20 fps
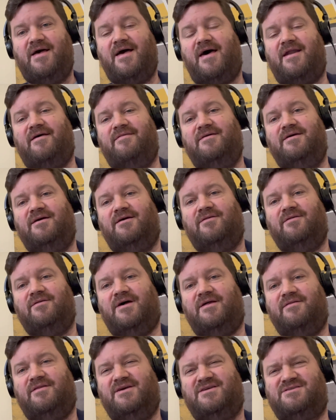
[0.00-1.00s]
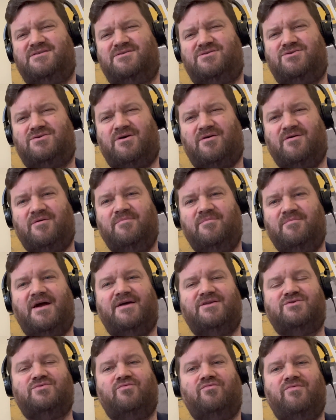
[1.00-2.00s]
And I think that this term
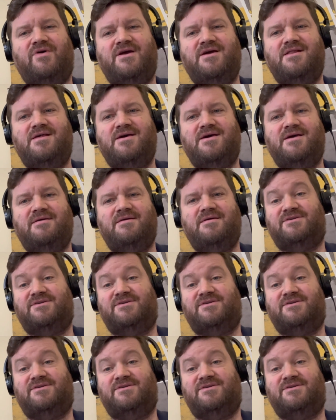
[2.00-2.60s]
gets really